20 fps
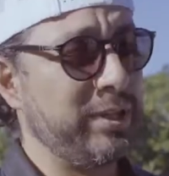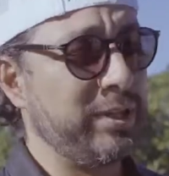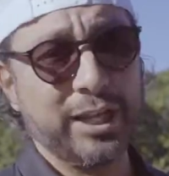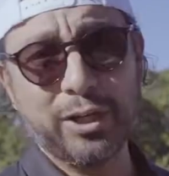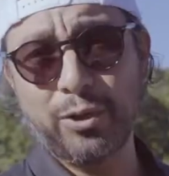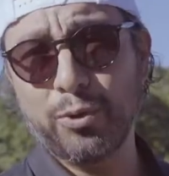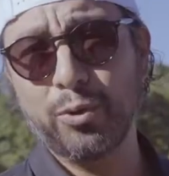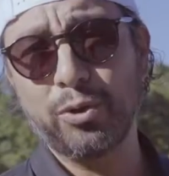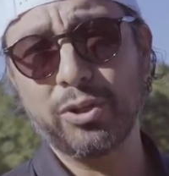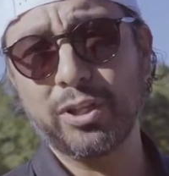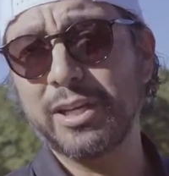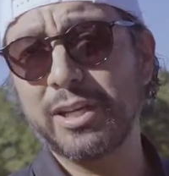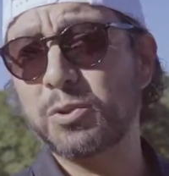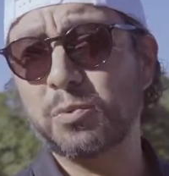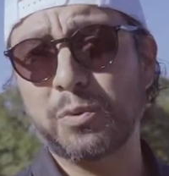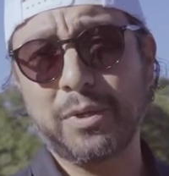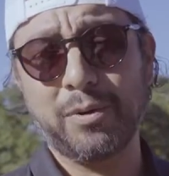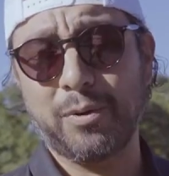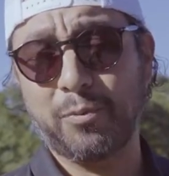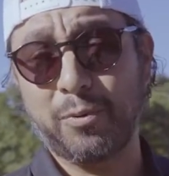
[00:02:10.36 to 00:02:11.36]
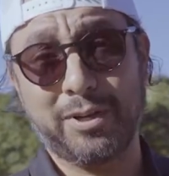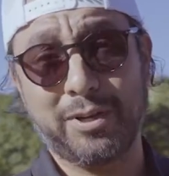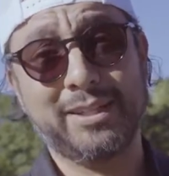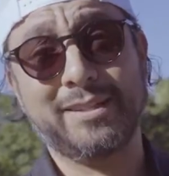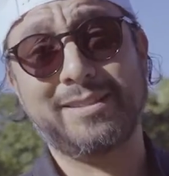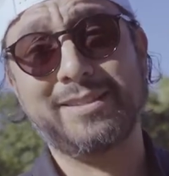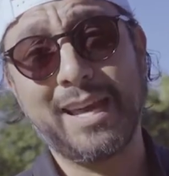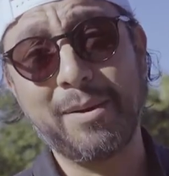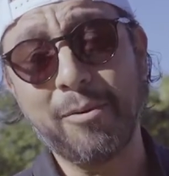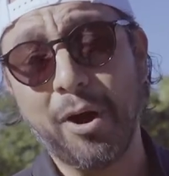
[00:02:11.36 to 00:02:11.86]
when they Googled us, we're in
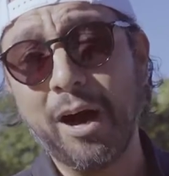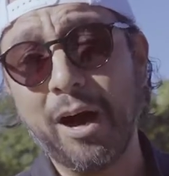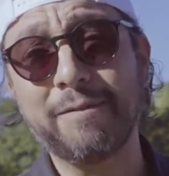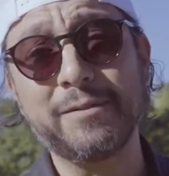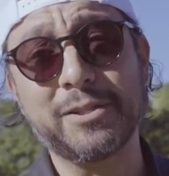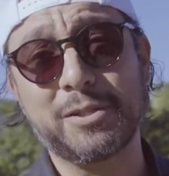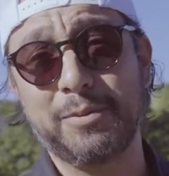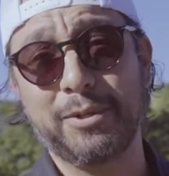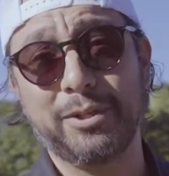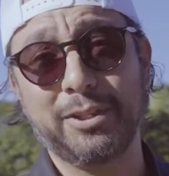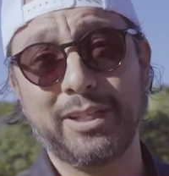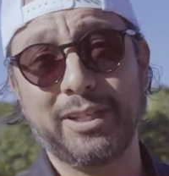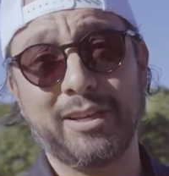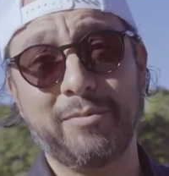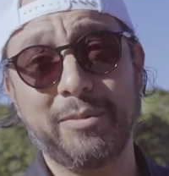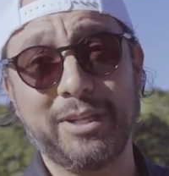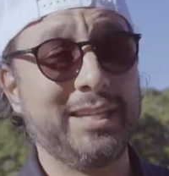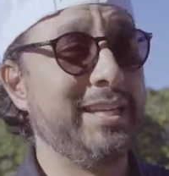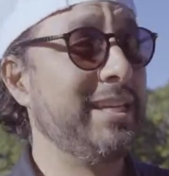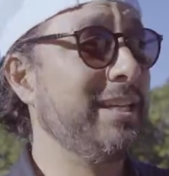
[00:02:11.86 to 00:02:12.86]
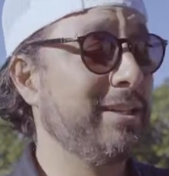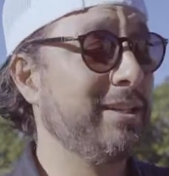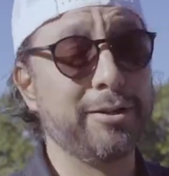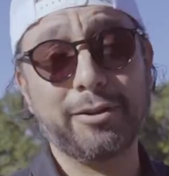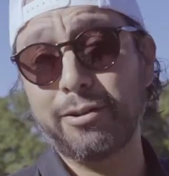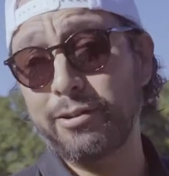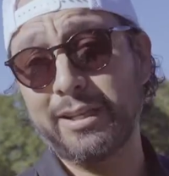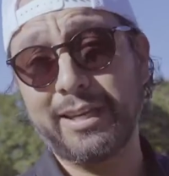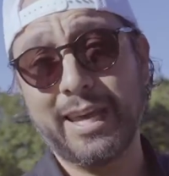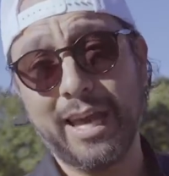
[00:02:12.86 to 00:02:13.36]
the same office building. I mean, he
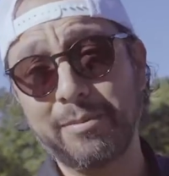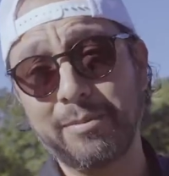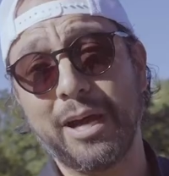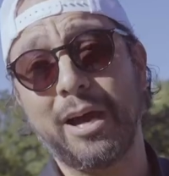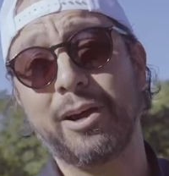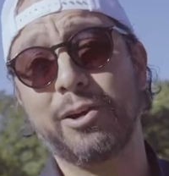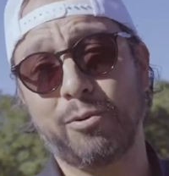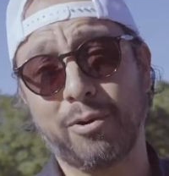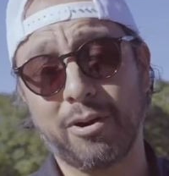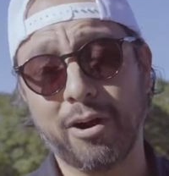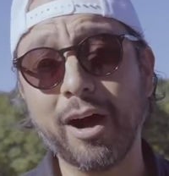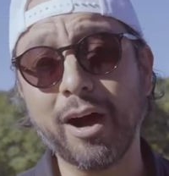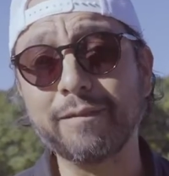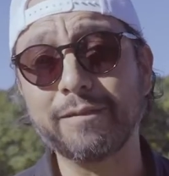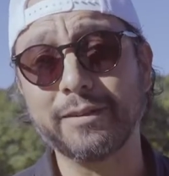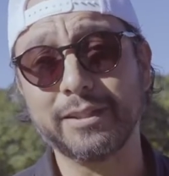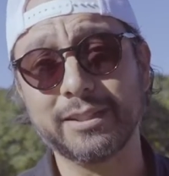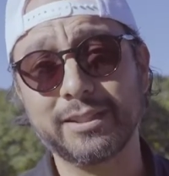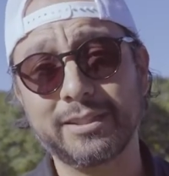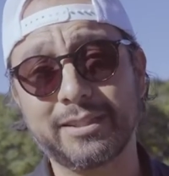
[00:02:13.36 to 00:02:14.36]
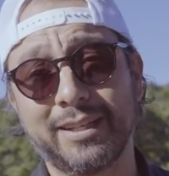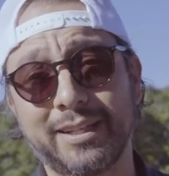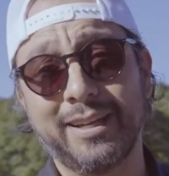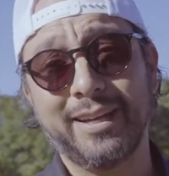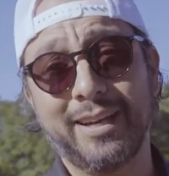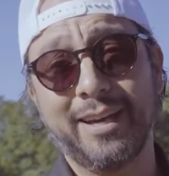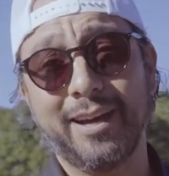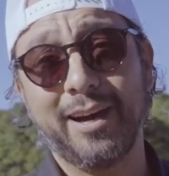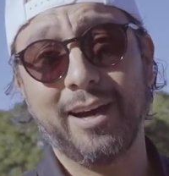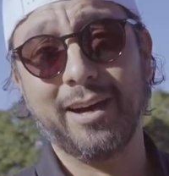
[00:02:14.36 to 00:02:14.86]
literally came down to our office,
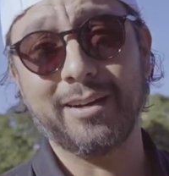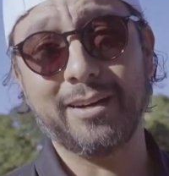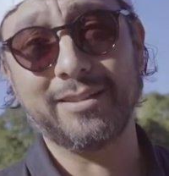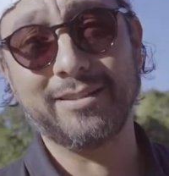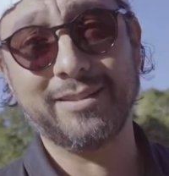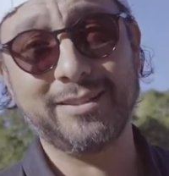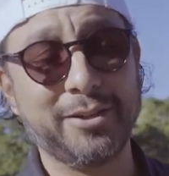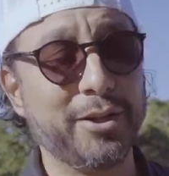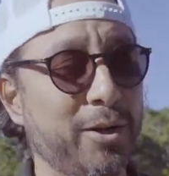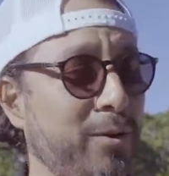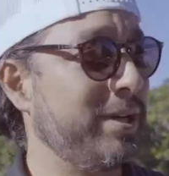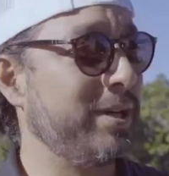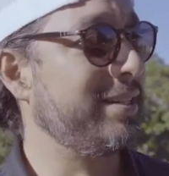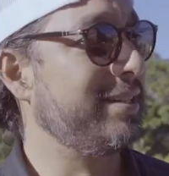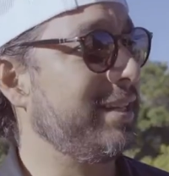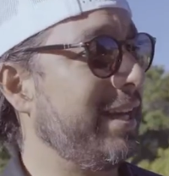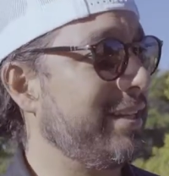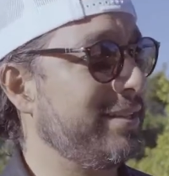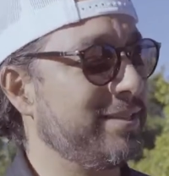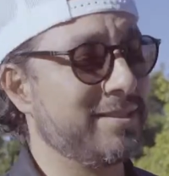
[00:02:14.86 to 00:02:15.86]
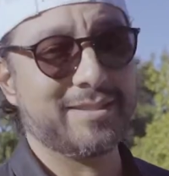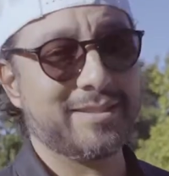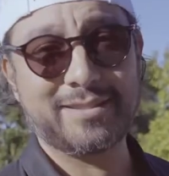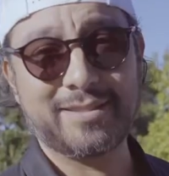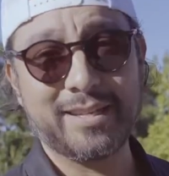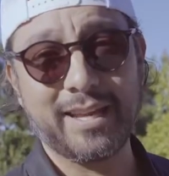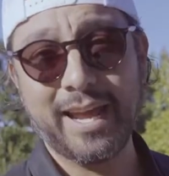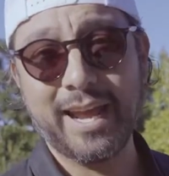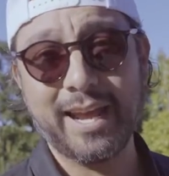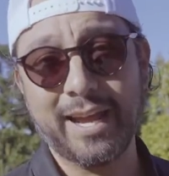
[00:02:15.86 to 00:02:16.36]
and
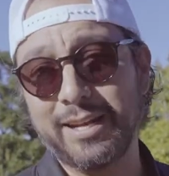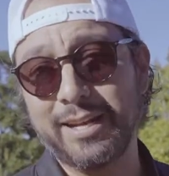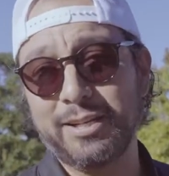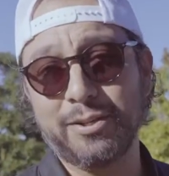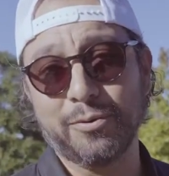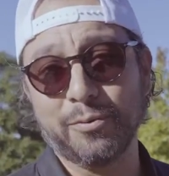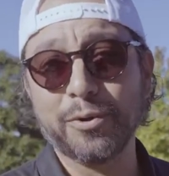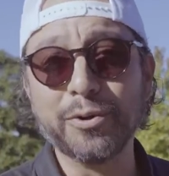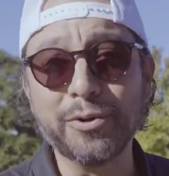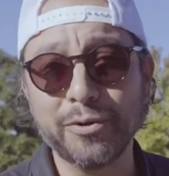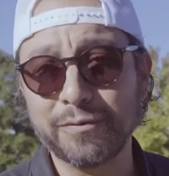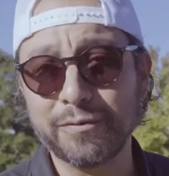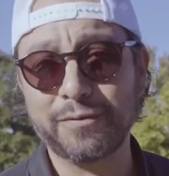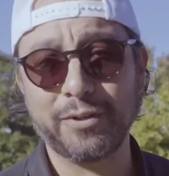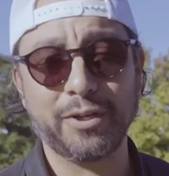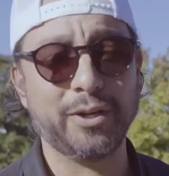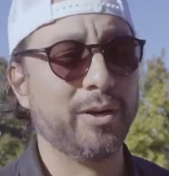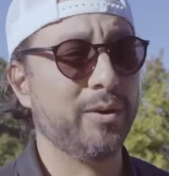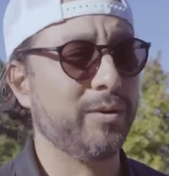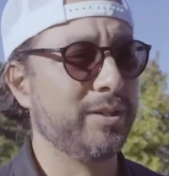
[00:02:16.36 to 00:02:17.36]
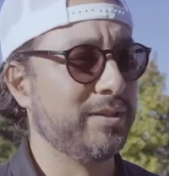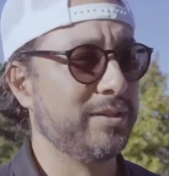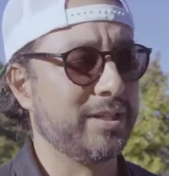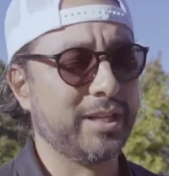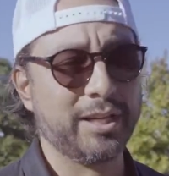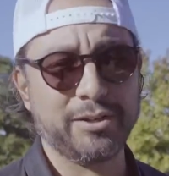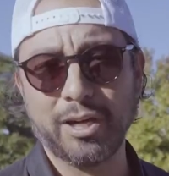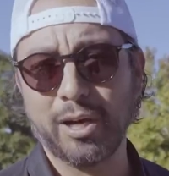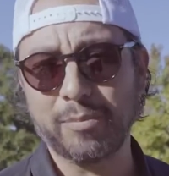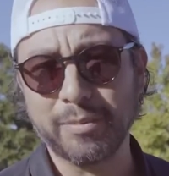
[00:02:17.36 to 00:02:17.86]
said, hey, I need a roof,
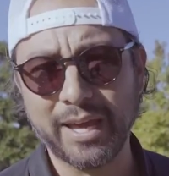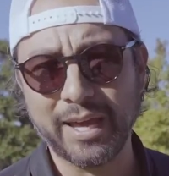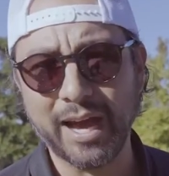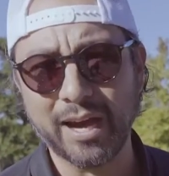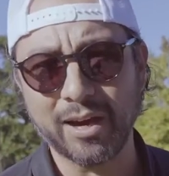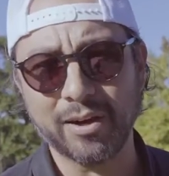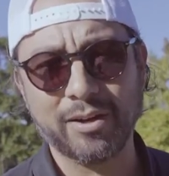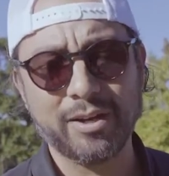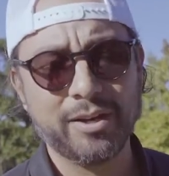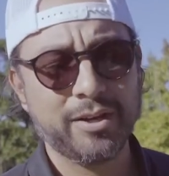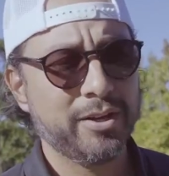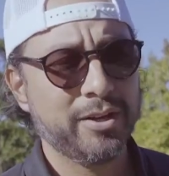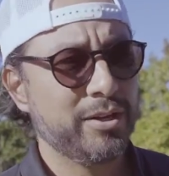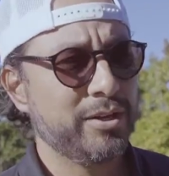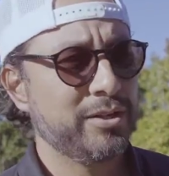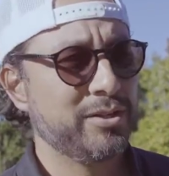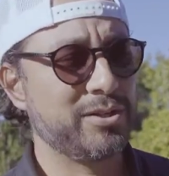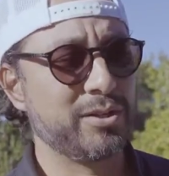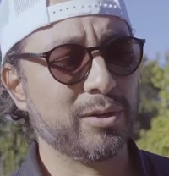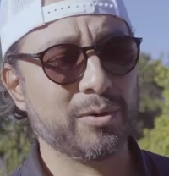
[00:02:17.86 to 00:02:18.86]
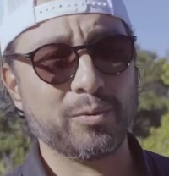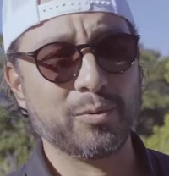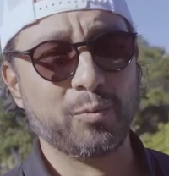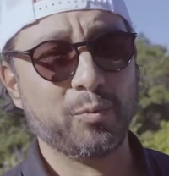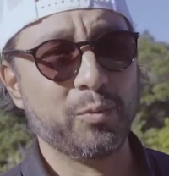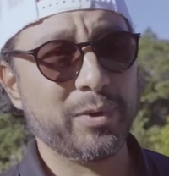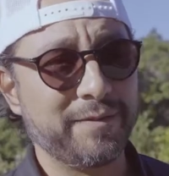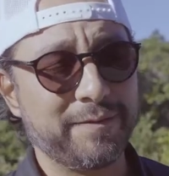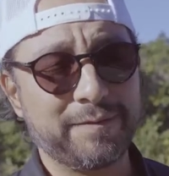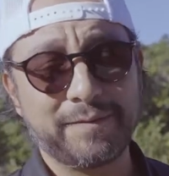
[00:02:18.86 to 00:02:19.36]
and can you help me out? So
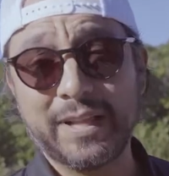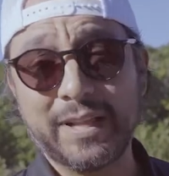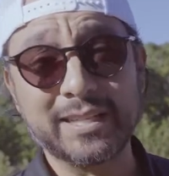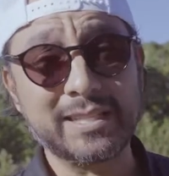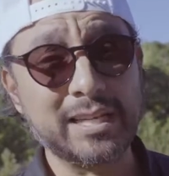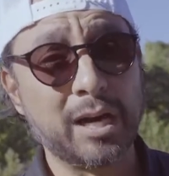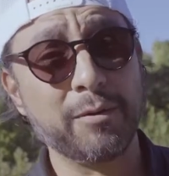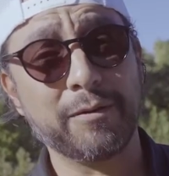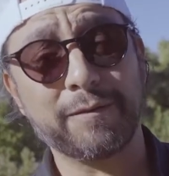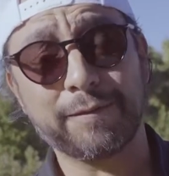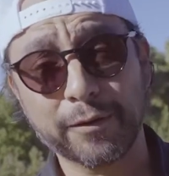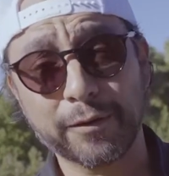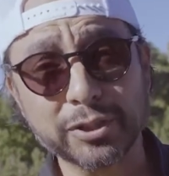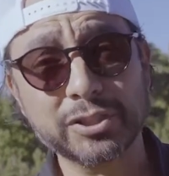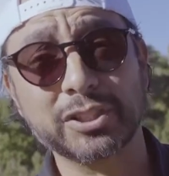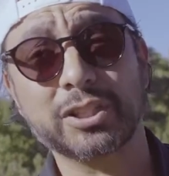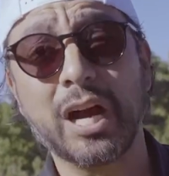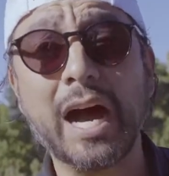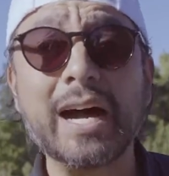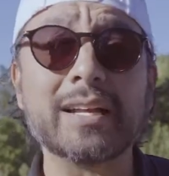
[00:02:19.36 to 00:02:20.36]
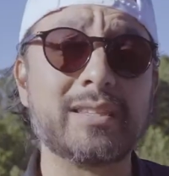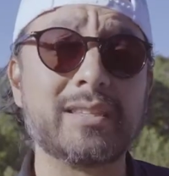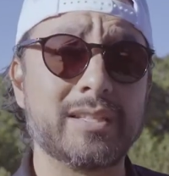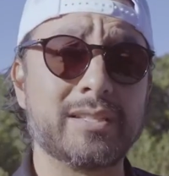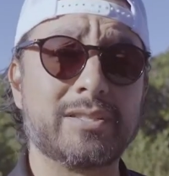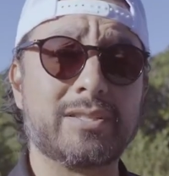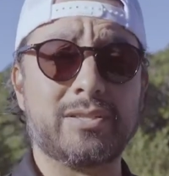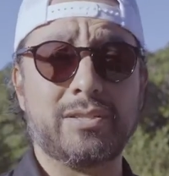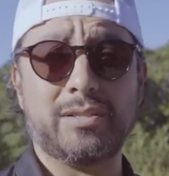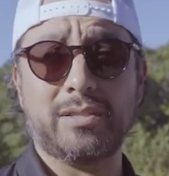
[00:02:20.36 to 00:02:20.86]
that's how we first got
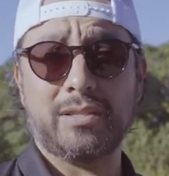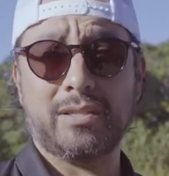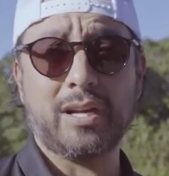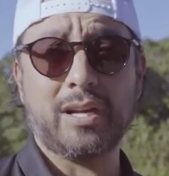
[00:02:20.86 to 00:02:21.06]
this